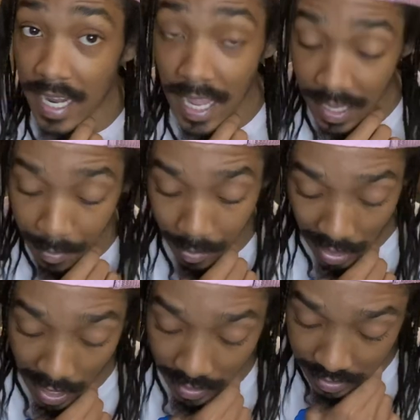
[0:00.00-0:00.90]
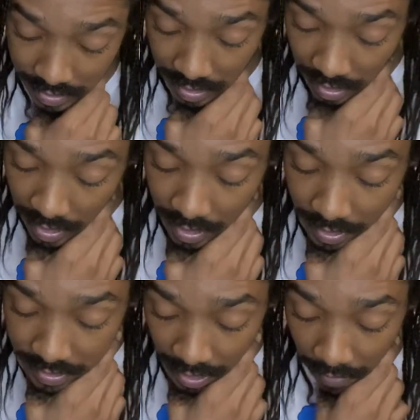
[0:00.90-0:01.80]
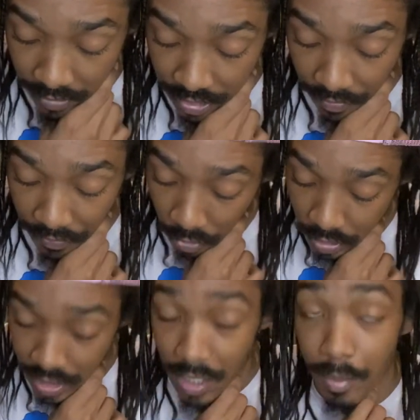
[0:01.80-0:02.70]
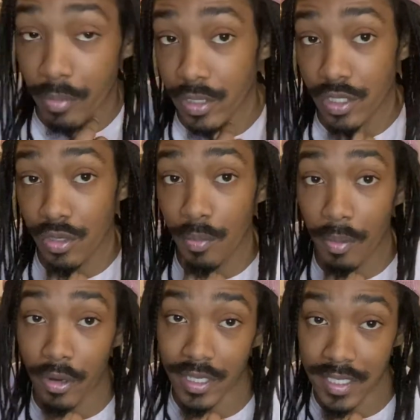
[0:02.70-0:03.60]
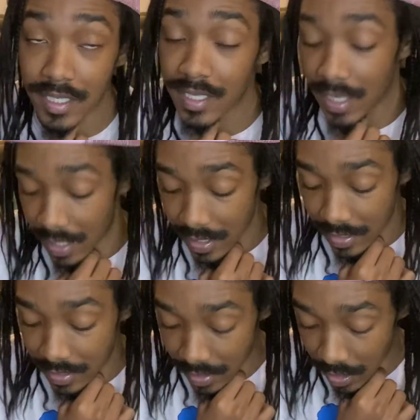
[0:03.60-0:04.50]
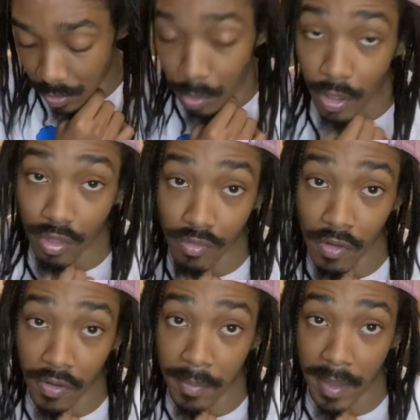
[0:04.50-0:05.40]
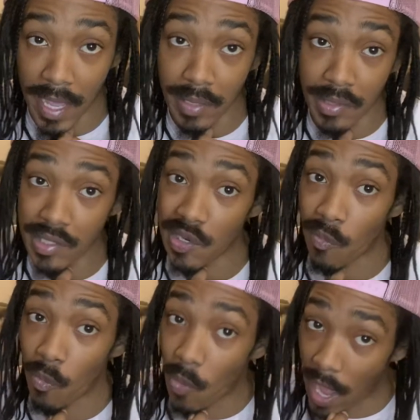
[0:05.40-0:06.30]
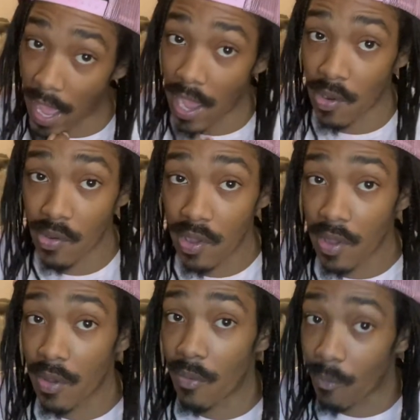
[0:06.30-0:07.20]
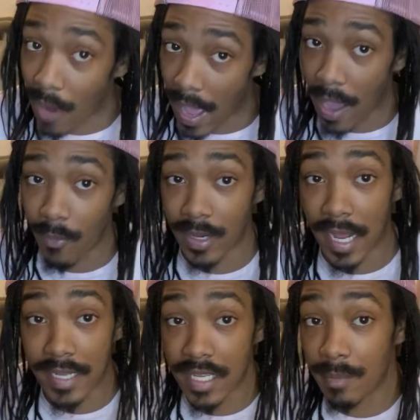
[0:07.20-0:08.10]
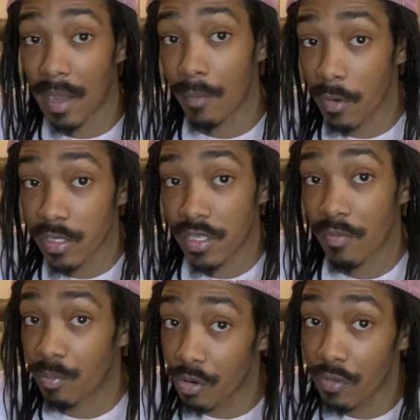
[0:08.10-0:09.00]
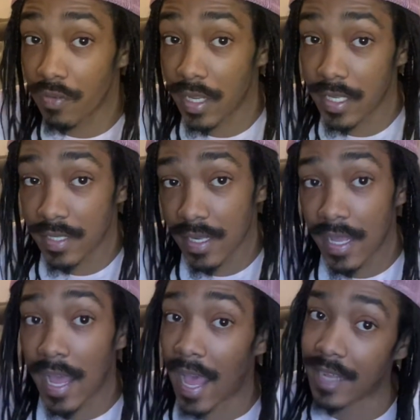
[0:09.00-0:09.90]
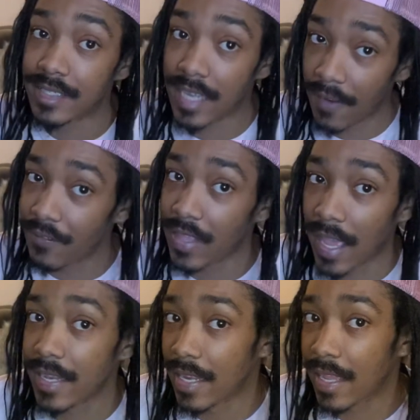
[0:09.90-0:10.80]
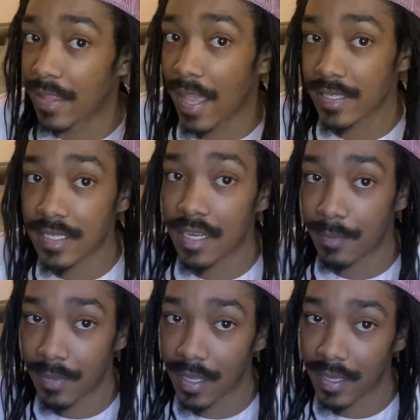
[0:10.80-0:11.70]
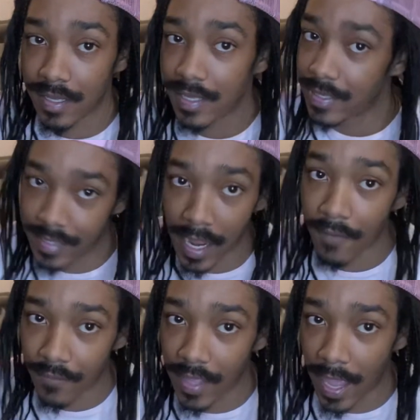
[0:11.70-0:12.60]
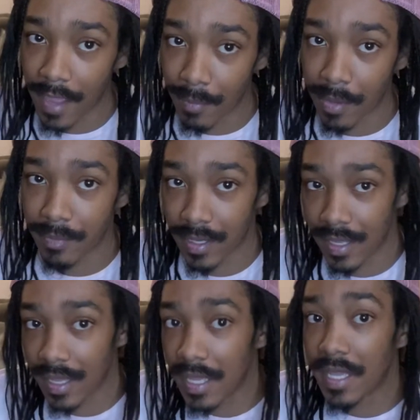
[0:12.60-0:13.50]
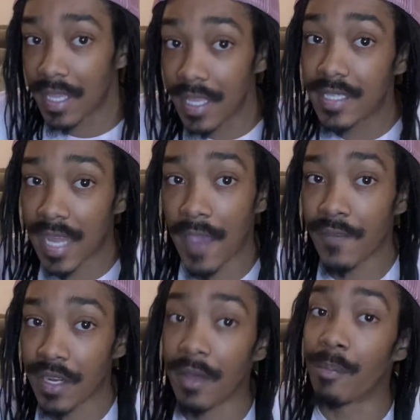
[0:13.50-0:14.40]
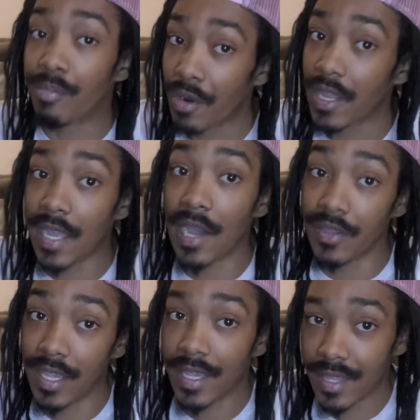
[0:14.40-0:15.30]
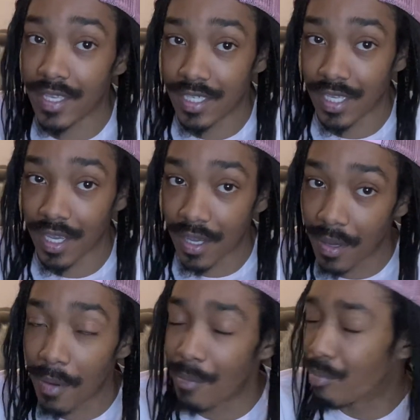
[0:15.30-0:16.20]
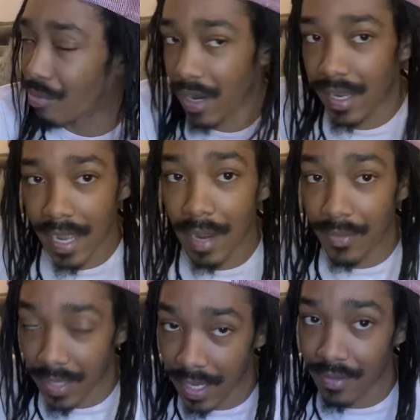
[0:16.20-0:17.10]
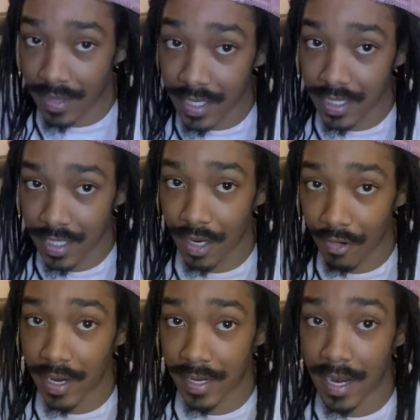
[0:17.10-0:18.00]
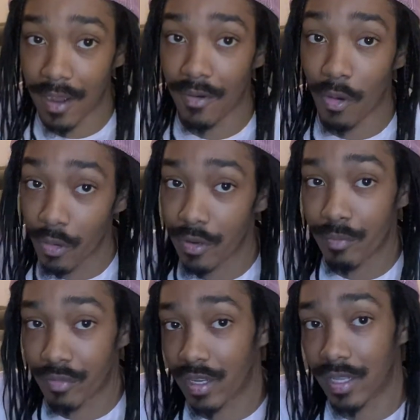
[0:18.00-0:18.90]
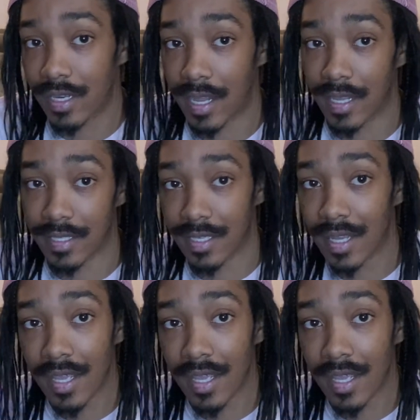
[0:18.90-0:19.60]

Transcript: A in blocks. He's averaging 14.2 points, 6.3 rebounds. Wow. Wow. When I did my most improved list, I definitely had Nick Claxton up there. Definitely I am up there. He's having a breakout year this year. Breakout year this year right now on the Brooklyn Nets.